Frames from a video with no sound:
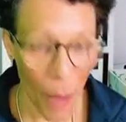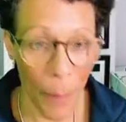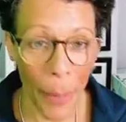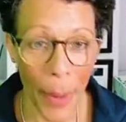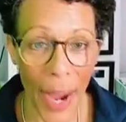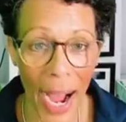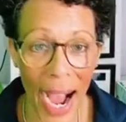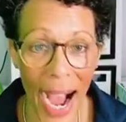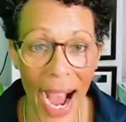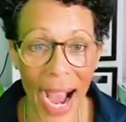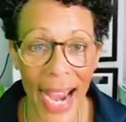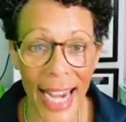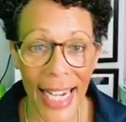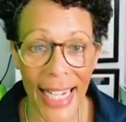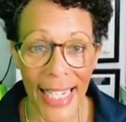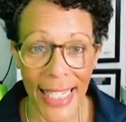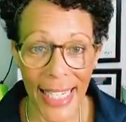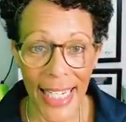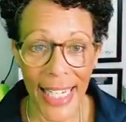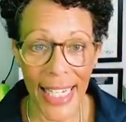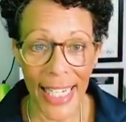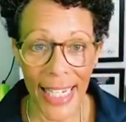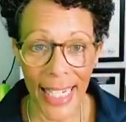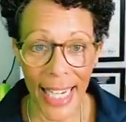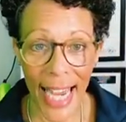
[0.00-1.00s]
But
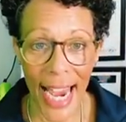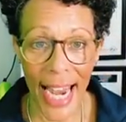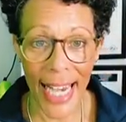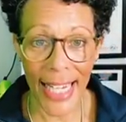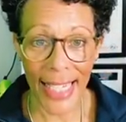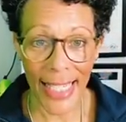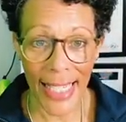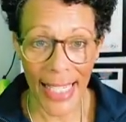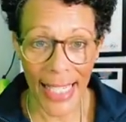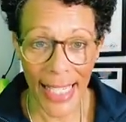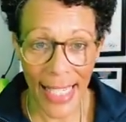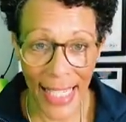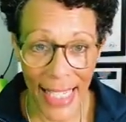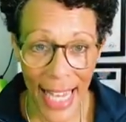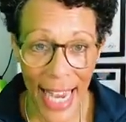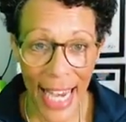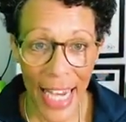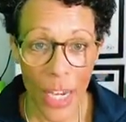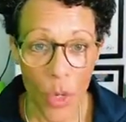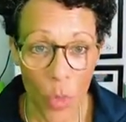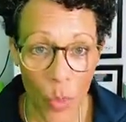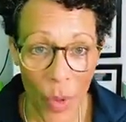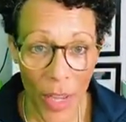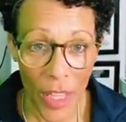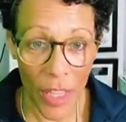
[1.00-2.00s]
IDK,
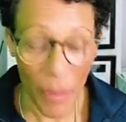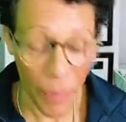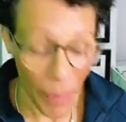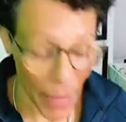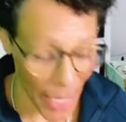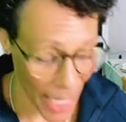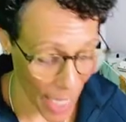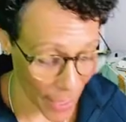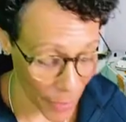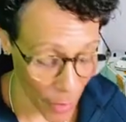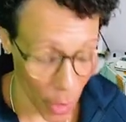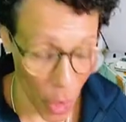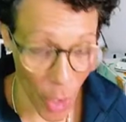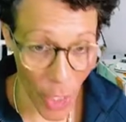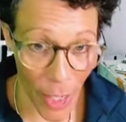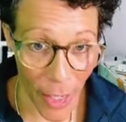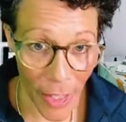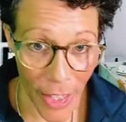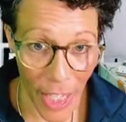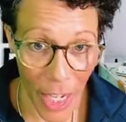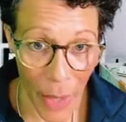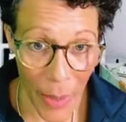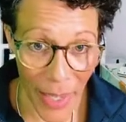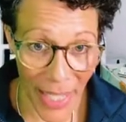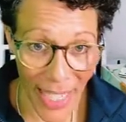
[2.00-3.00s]
stay with me if you've got your
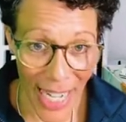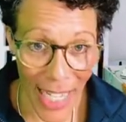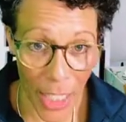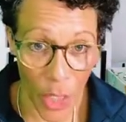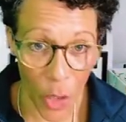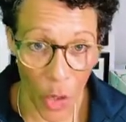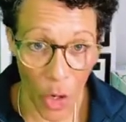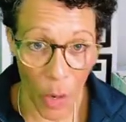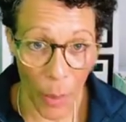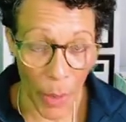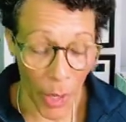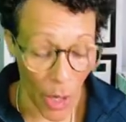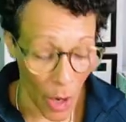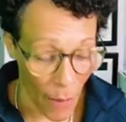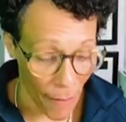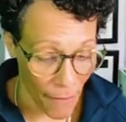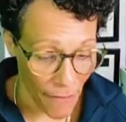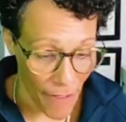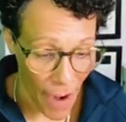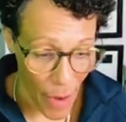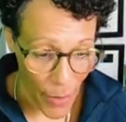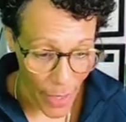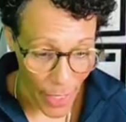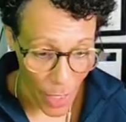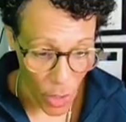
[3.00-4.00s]
theory test coming
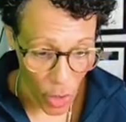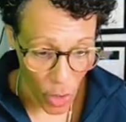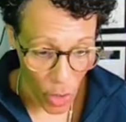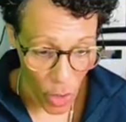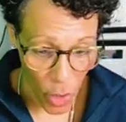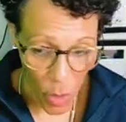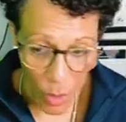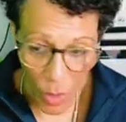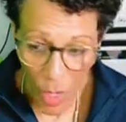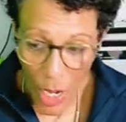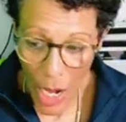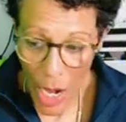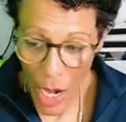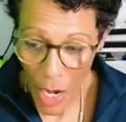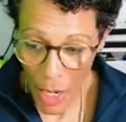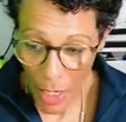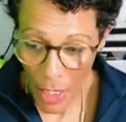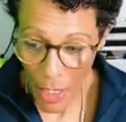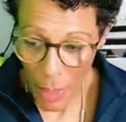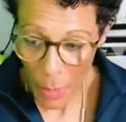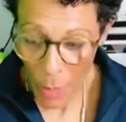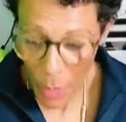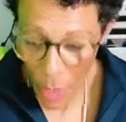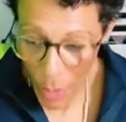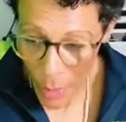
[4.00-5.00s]
up very soon
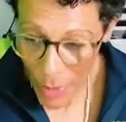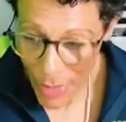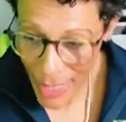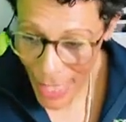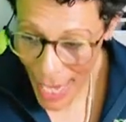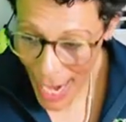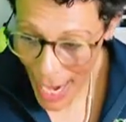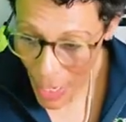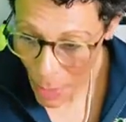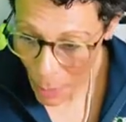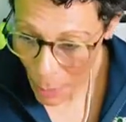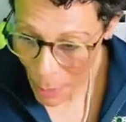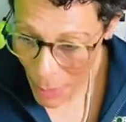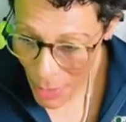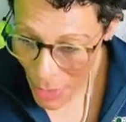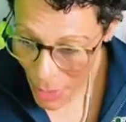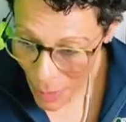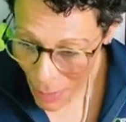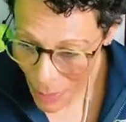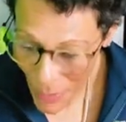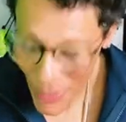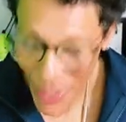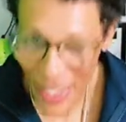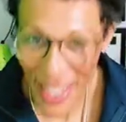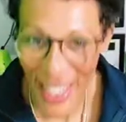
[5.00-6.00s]
because I'm going to help
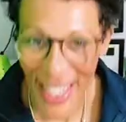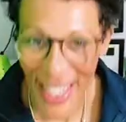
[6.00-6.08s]
you.